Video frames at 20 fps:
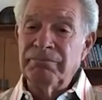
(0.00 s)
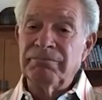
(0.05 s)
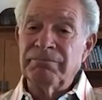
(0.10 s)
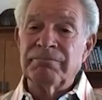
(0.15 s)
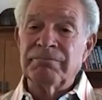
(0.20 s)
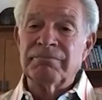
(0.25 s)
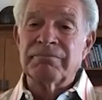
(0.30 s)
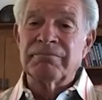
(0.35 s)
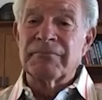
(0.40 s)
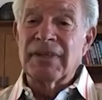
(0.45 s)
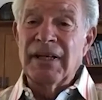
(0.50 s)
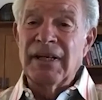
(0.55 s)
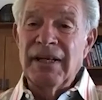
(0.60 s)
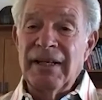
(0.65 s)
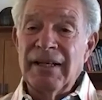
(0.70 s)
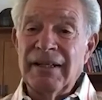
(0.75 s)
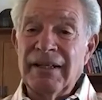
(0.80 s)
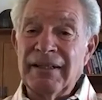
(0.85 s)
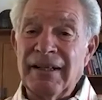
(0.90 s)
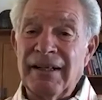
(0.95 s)
And,
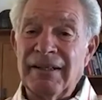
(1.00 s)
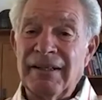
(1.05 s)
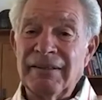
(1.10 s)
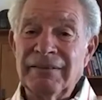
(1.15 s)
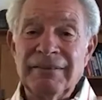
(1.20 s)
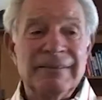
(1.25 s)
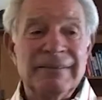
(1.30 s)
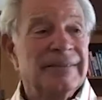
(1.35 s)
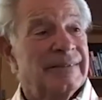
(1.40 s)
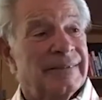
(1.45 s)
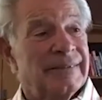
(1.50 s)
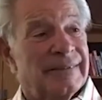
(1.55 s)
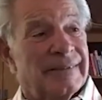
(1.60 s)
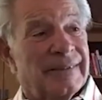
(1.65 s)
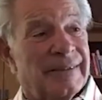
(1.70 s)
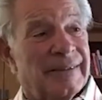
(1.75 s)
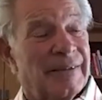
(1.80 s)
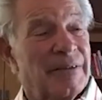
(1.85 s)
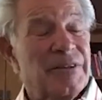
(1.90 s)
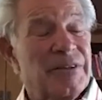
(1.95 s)

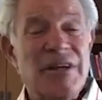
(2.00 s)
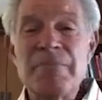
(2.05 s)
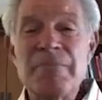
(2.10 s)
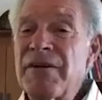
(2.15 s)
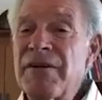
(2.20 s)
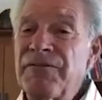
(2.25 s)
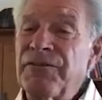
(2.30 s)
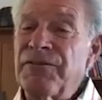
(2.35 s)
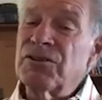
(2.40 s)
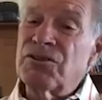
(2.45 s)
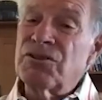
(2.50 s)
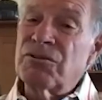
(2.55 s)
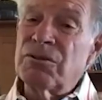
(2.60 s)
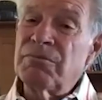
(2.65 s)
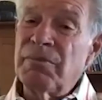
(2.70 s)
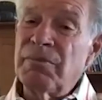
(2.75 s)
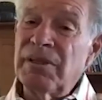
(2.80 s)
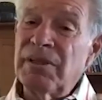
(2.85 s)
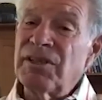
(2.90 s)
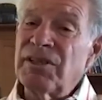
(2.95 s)
then my first 2
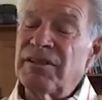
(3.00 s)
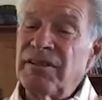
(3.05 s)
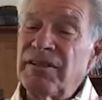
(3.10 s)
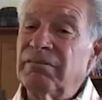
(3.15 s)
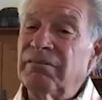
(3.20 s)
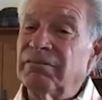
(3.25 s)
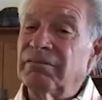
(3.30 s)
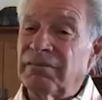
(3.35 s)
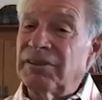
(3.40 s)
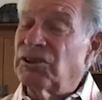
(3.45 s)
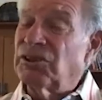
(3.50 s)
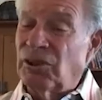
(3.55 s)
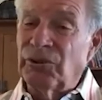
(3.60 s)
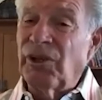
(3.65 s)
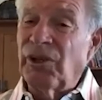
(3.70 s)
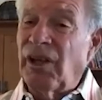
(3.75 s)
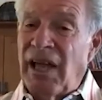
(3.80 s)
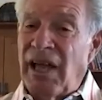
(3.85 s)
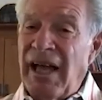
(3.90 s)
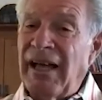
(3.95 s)
months, I sold a
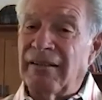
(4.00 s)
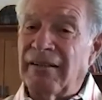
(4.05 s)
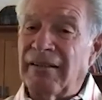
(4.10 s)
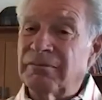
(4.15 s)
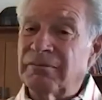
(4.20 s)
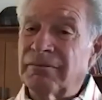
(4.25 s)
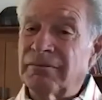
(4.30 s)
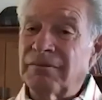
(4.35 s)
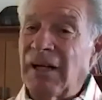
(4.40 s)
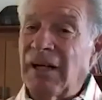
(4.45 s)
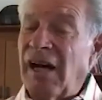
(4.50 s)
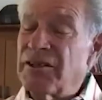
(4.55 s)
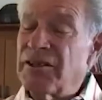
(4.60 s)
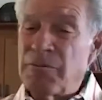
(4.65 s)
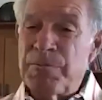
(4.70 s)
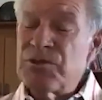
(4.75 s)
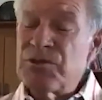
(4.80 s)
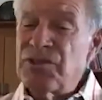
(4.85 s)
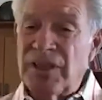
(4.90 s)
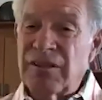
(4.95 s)
lot.
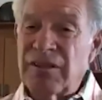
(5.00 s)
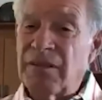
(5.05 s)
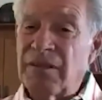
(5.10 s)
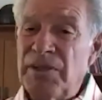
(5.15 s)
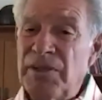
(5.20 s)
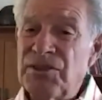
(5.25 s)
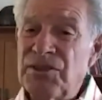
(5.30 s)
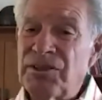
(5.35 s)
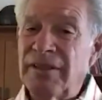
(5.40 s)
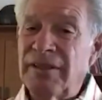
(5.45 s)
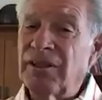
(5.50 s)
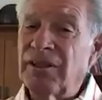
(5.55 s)
100% commission. I did a